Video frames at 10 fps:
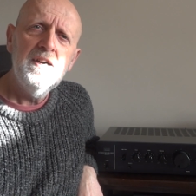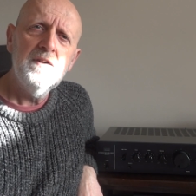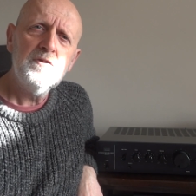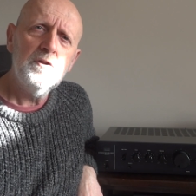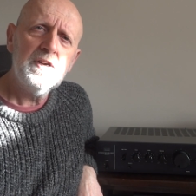
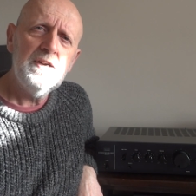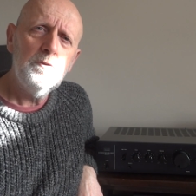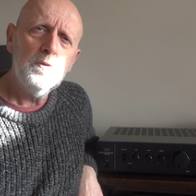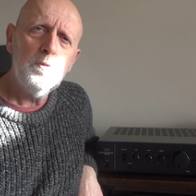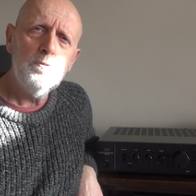and I've got to get
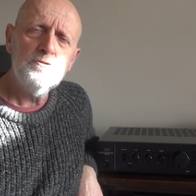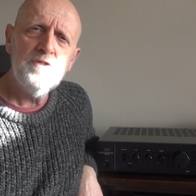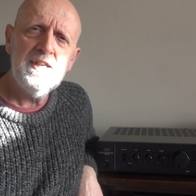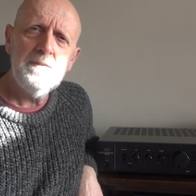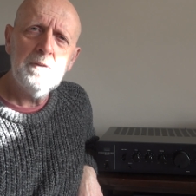all the walls
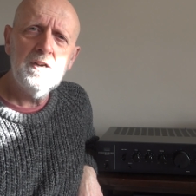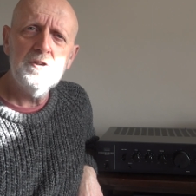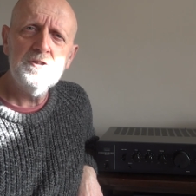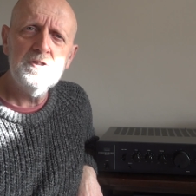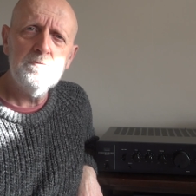ready,
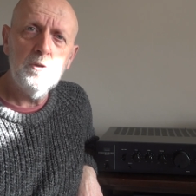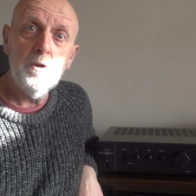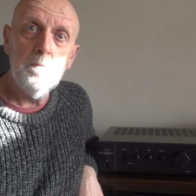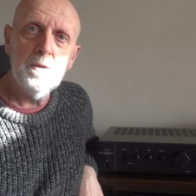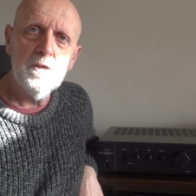plastered. Not
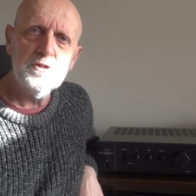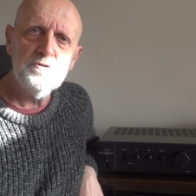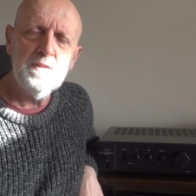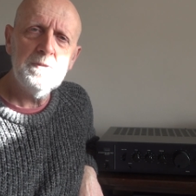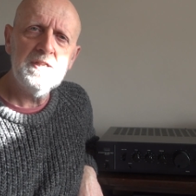that I'm
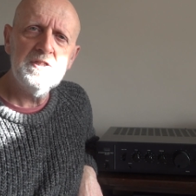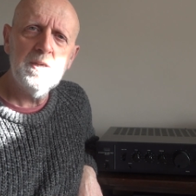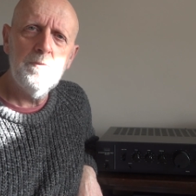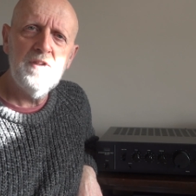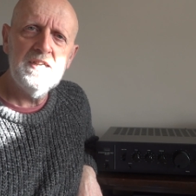plastering it, but get
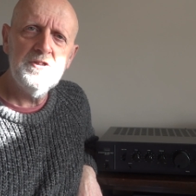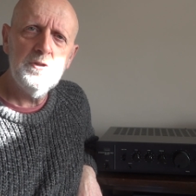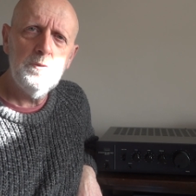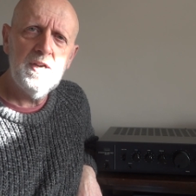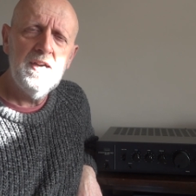someone around
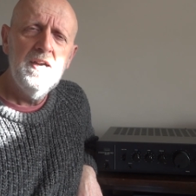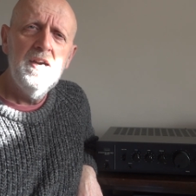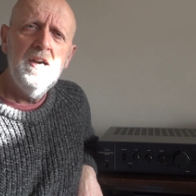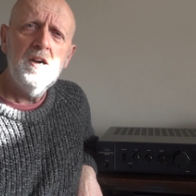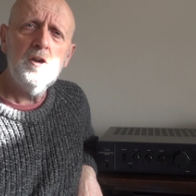to do that.
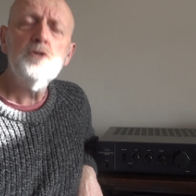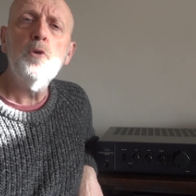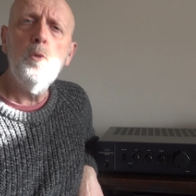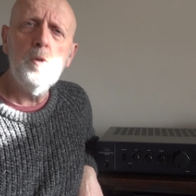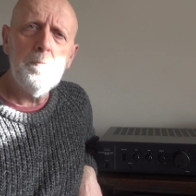I've got
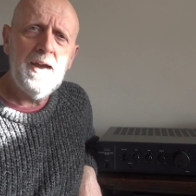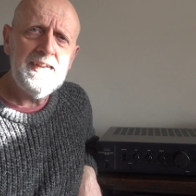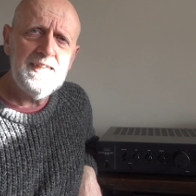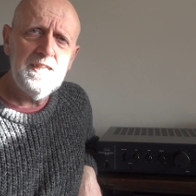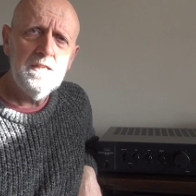to do all the
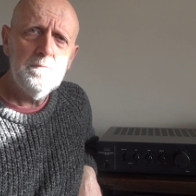painting